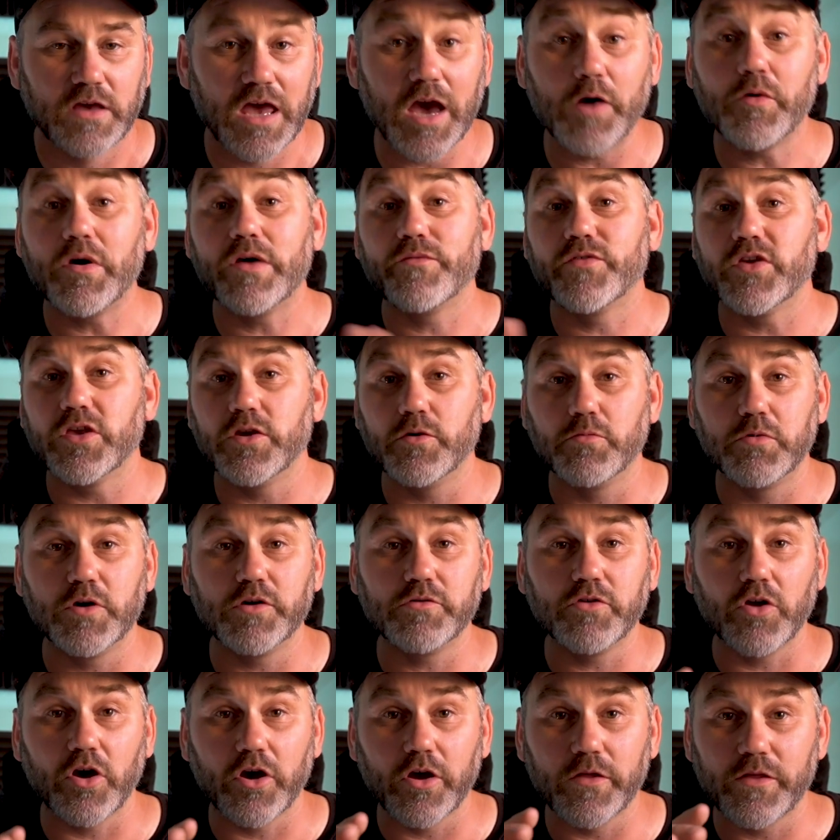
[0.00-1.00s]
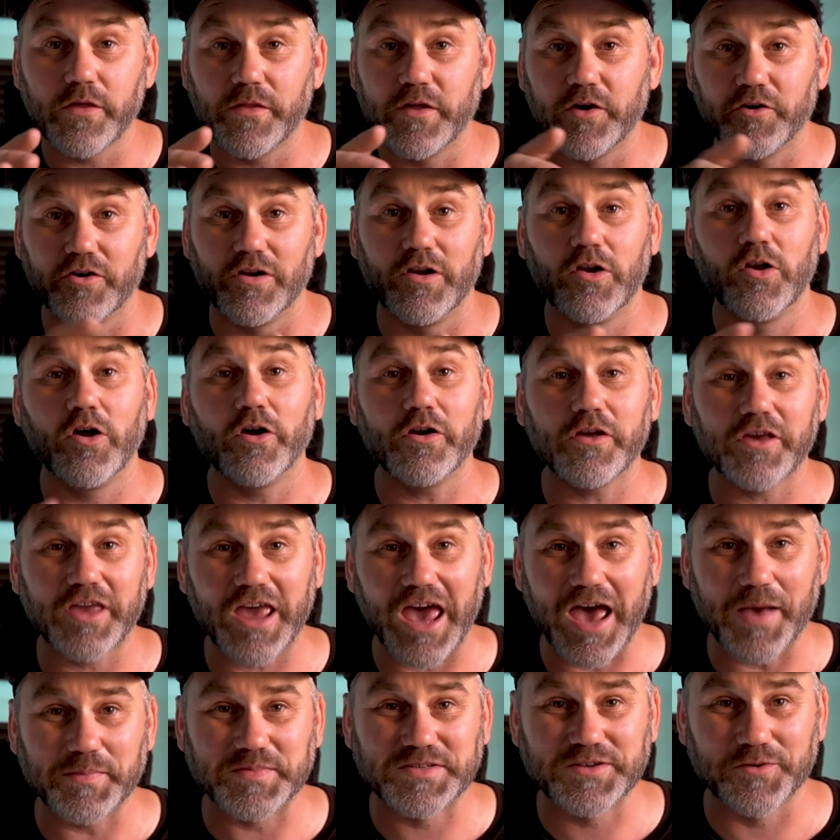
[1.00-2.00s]
However, you will know that there are a lot of
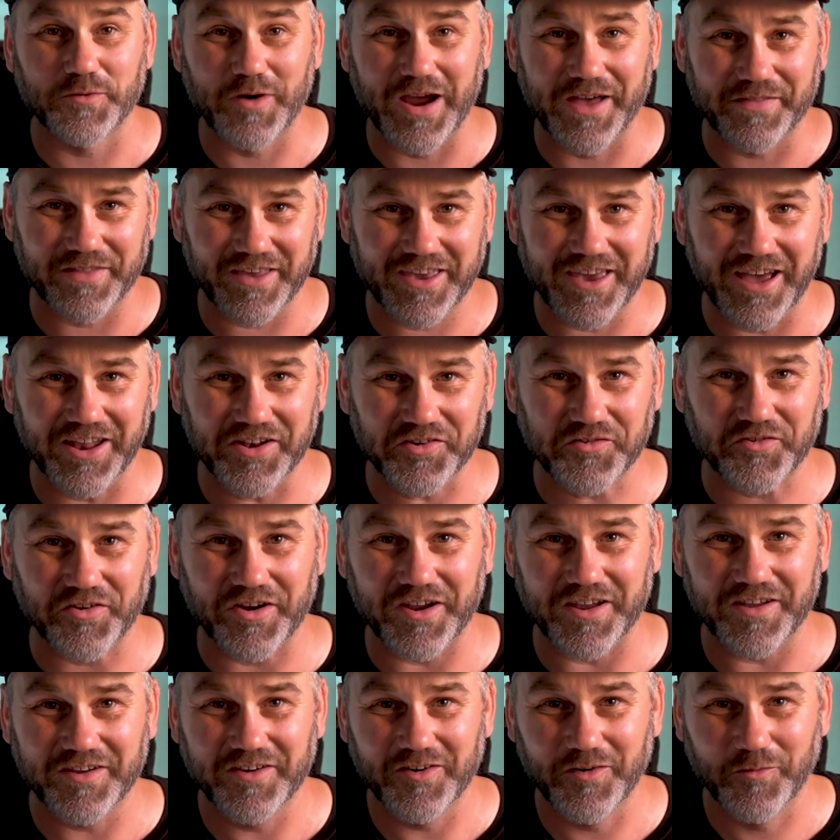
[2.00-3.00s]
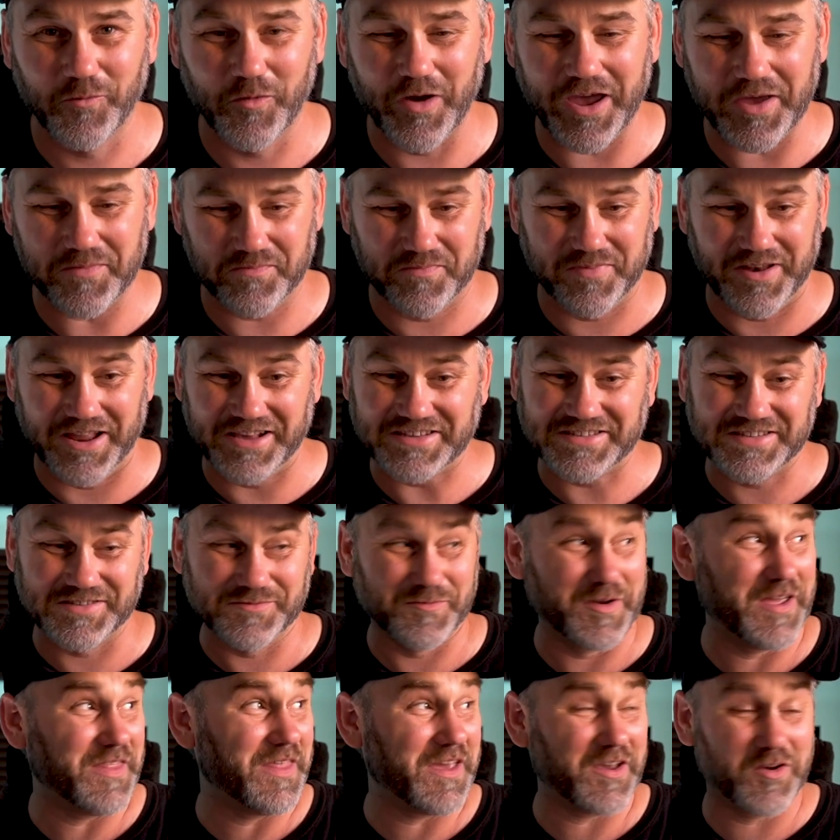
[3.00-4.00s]
gaps around the country of places
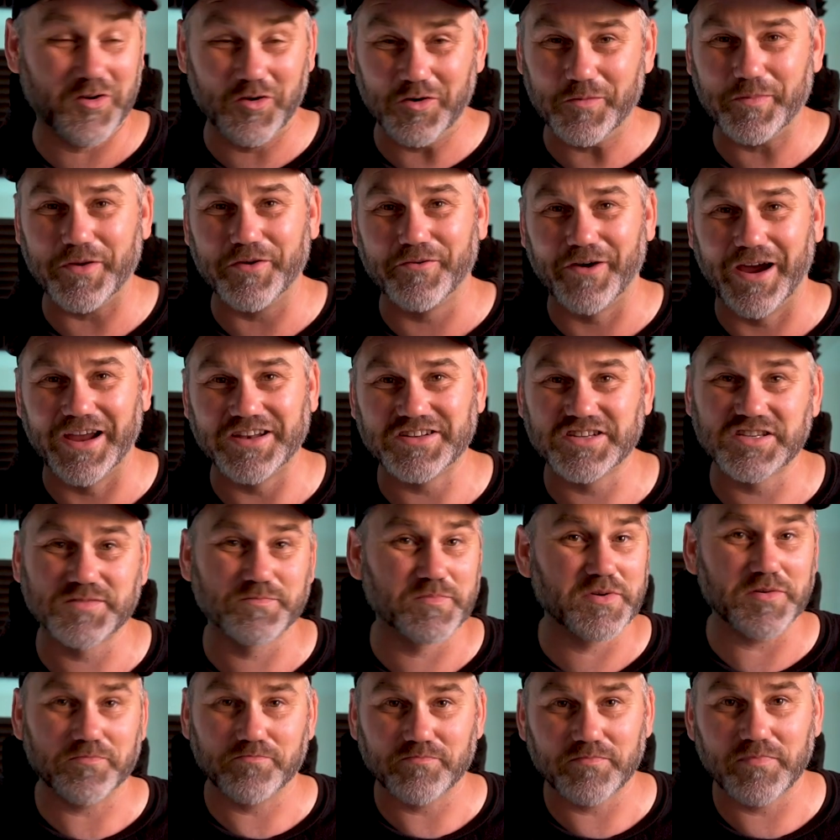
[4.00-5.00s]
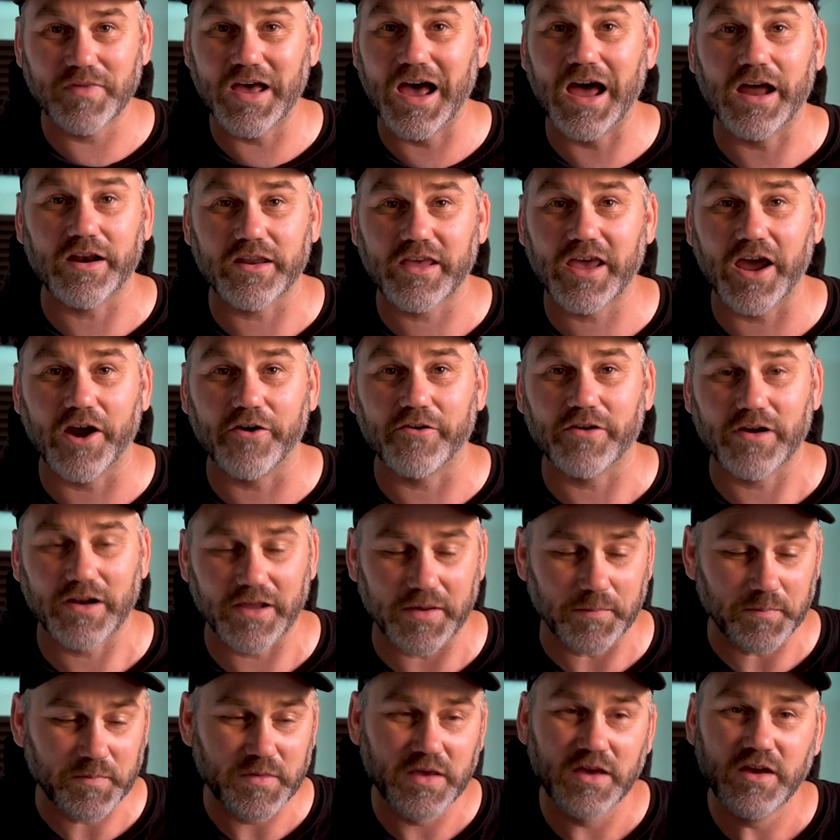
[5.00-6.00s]
where there could be ranges but aren't currently.